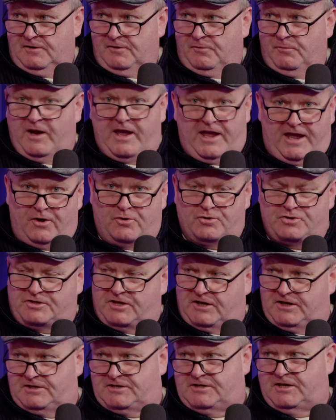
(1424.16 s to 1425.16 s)
What else
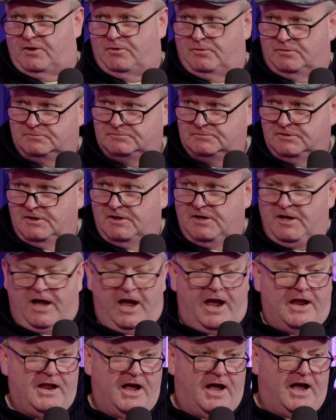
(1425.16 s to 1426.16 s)
do they sell?
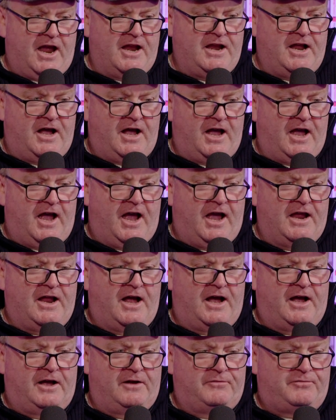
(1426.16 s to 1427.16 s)
In
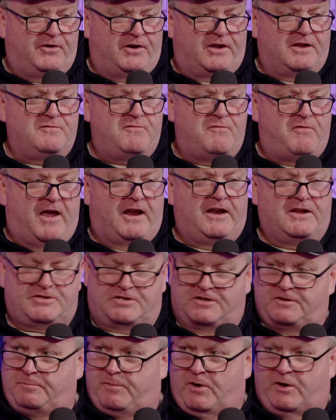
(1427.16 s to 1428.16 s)
a fucking
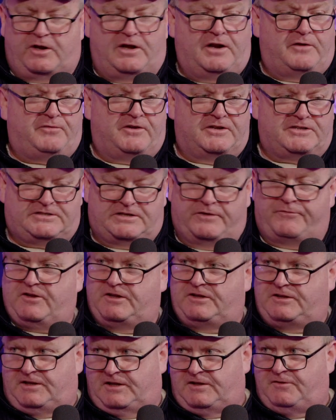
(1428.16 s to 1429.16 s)
venison burger for
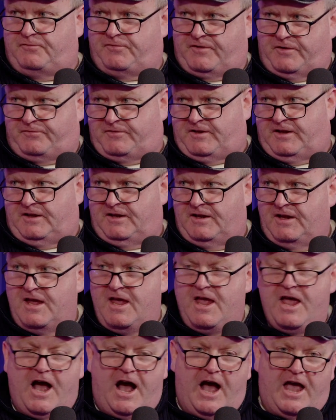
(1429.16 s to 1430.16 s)
$17.50.
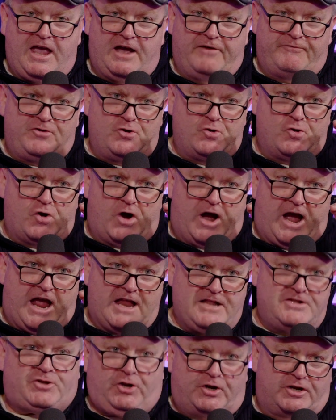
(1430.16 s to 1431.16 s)
I have no
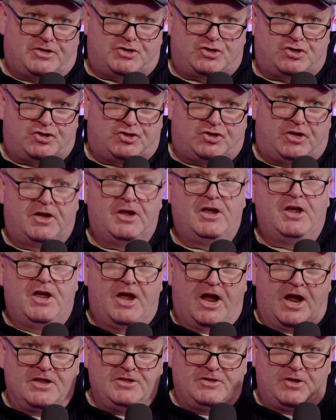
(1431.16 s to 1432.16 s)
interest
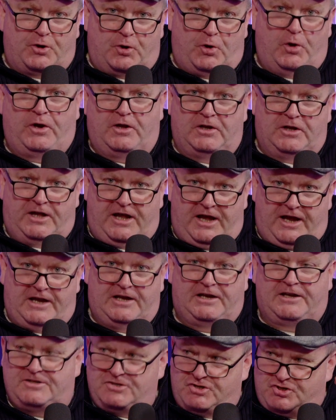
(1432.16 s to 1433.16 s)
in the Royal
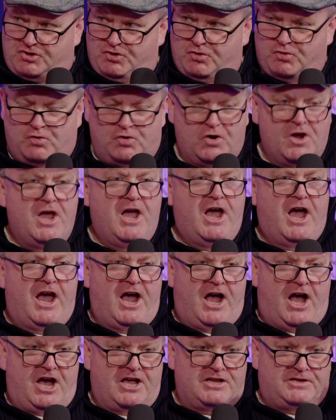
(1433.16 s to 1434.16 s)
Highland Show.
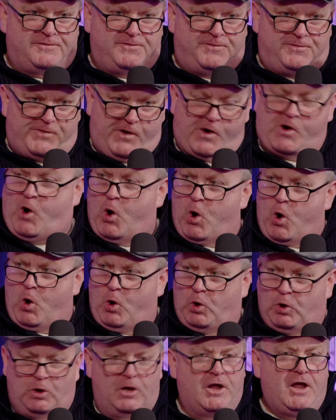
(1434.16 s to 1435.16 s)
It has fuck
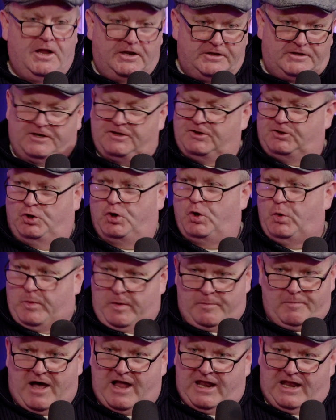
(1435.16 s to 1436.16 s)
all to do
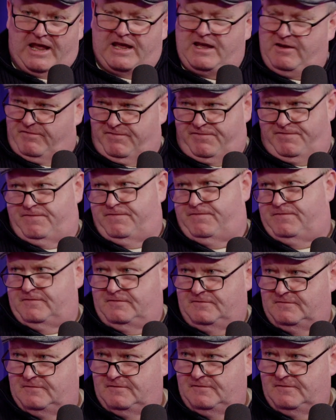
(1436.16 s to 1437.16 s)
with my life.
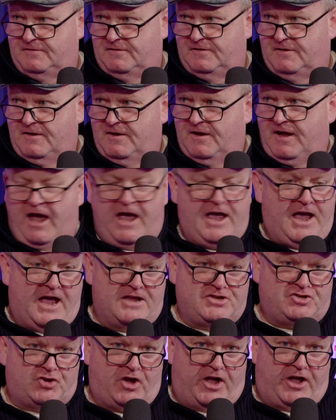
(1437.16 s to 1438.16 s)
It
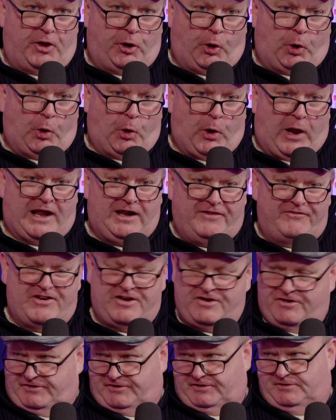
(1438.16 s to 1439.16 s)
is
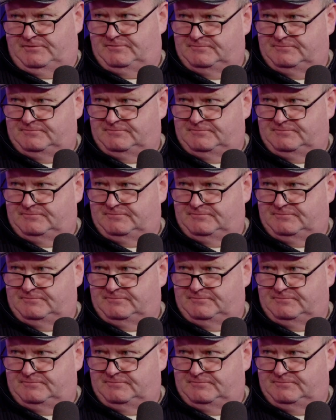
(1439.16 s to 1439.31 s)
irrelevant.